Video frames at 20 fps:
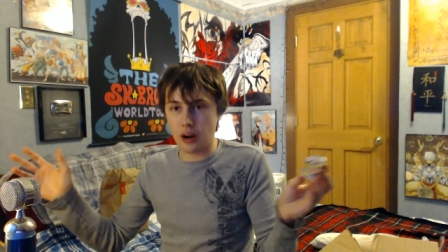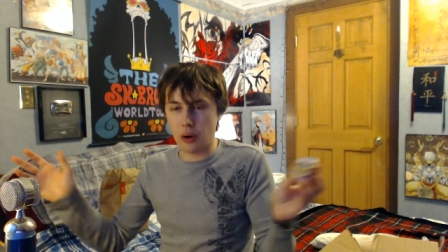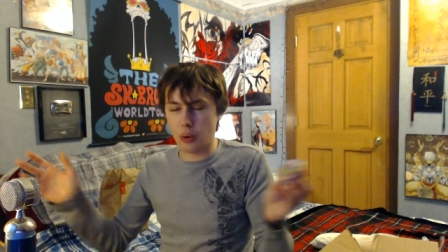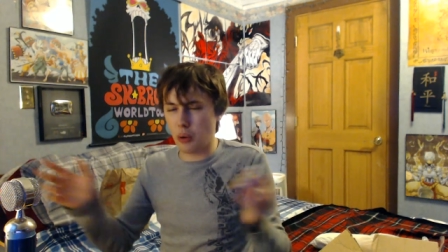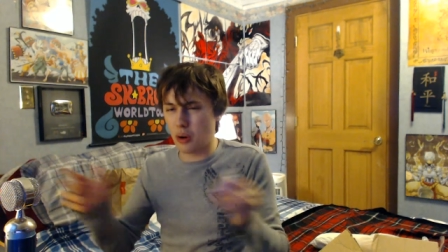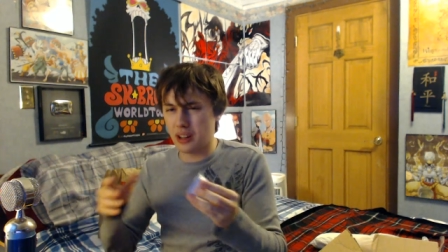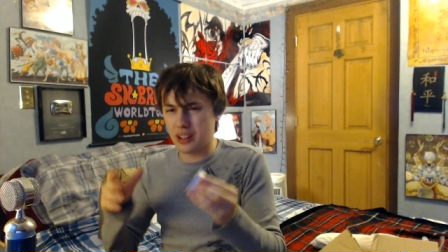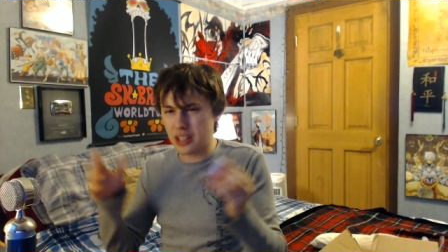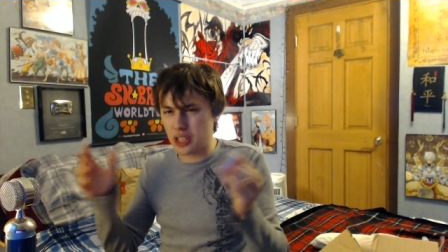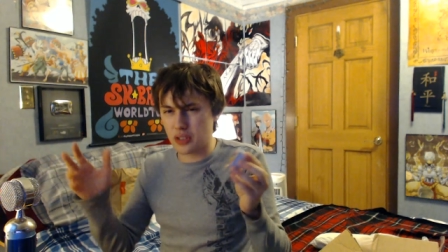or
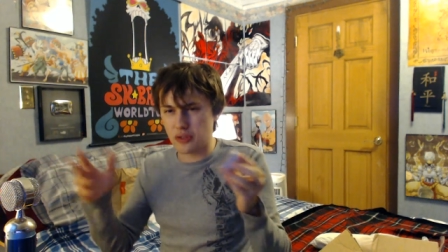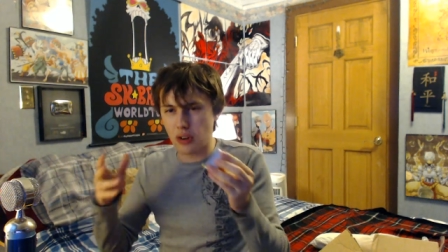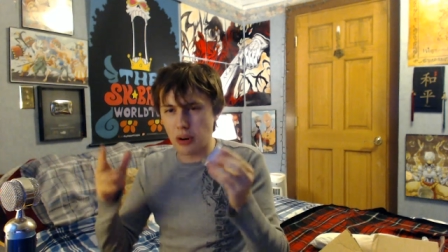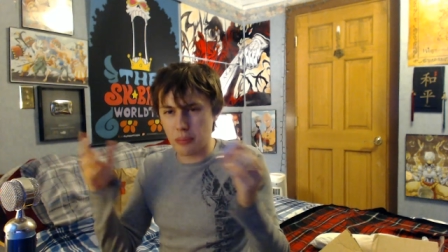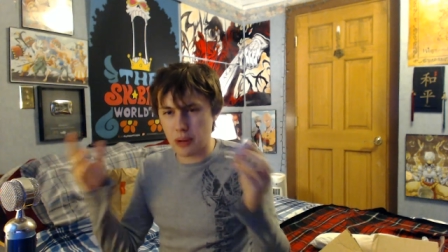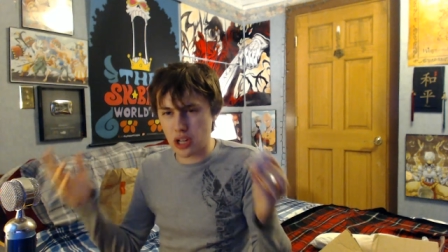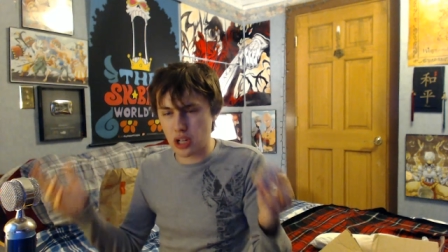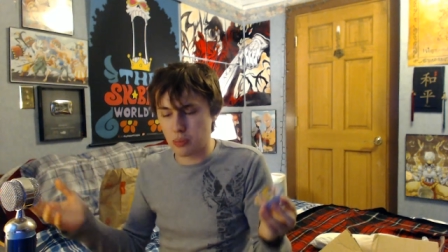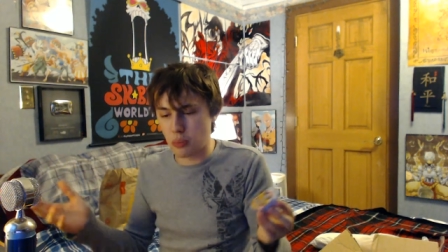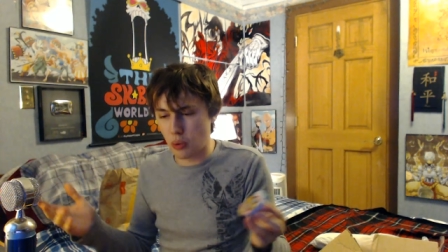at least for a
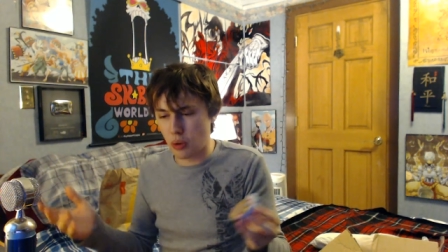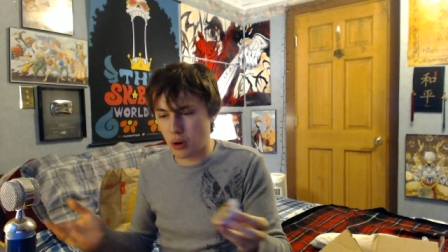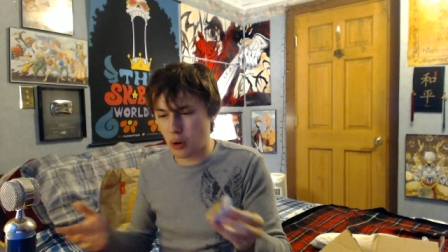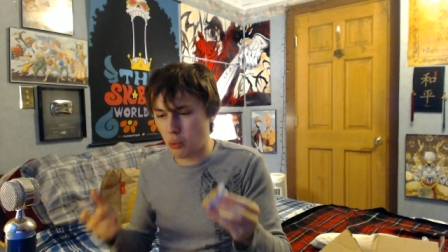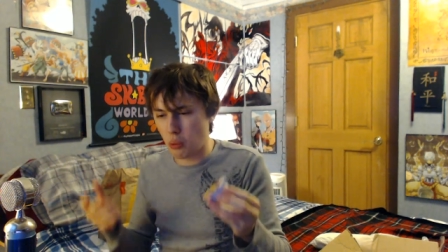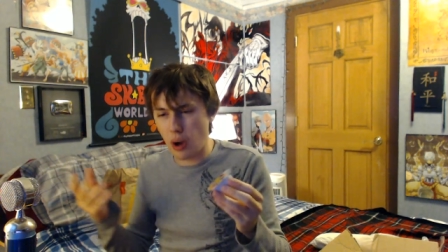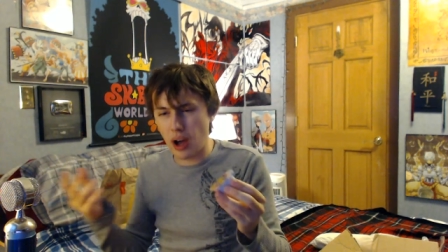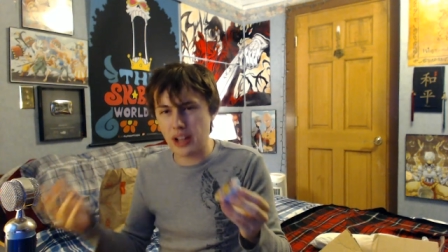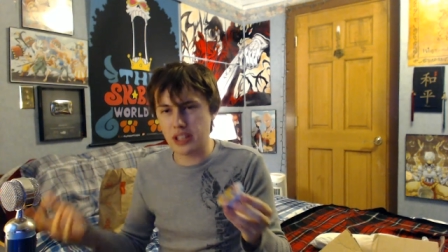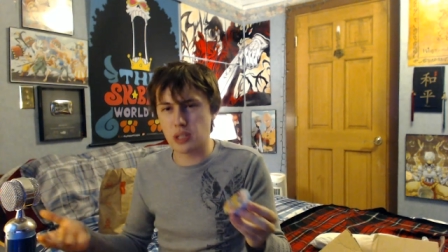much more
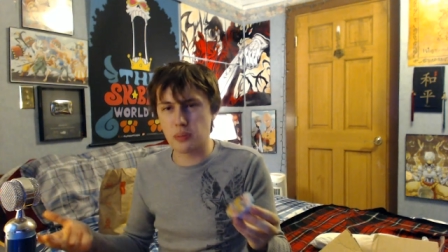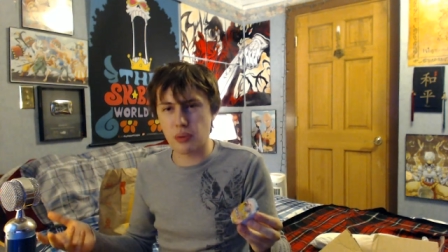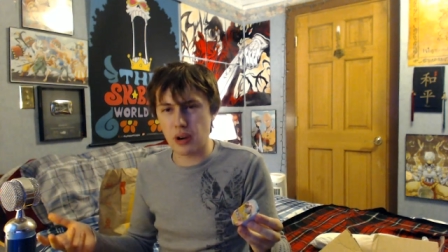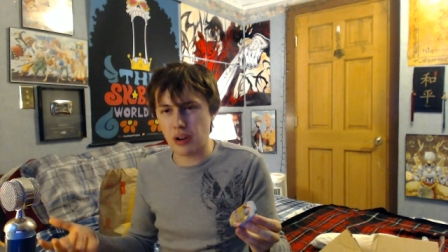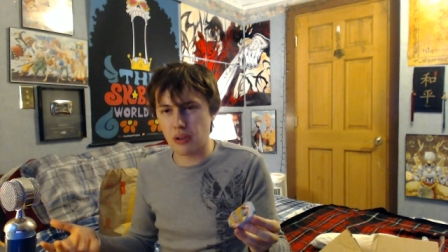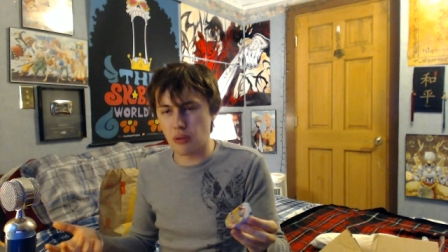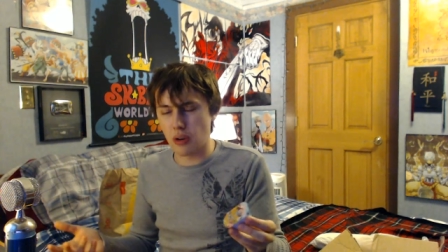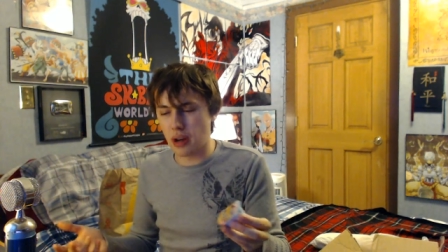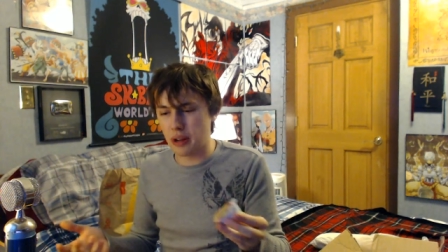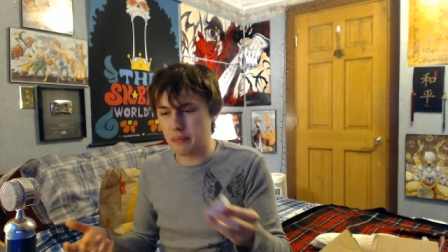
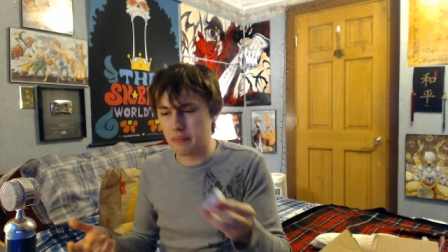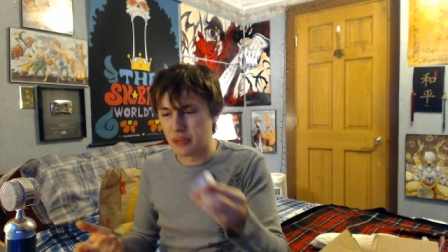widespread run.